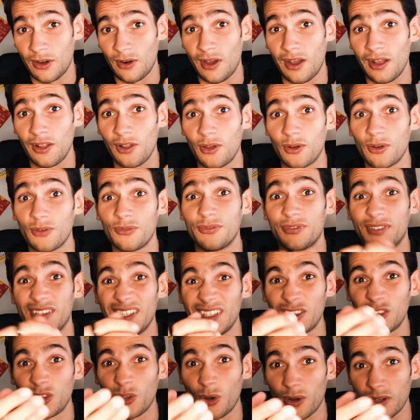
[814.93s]
a lot of
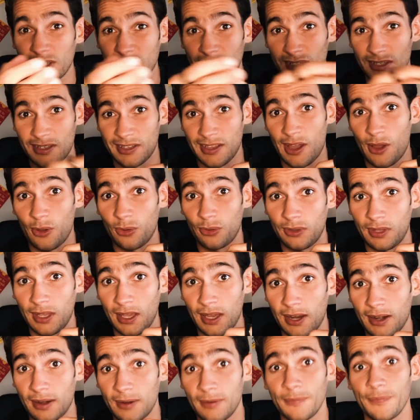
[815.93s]
detoxes out
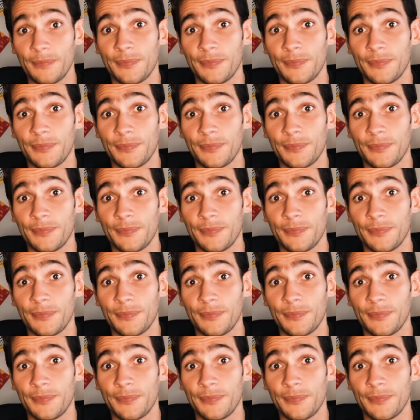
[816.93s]
there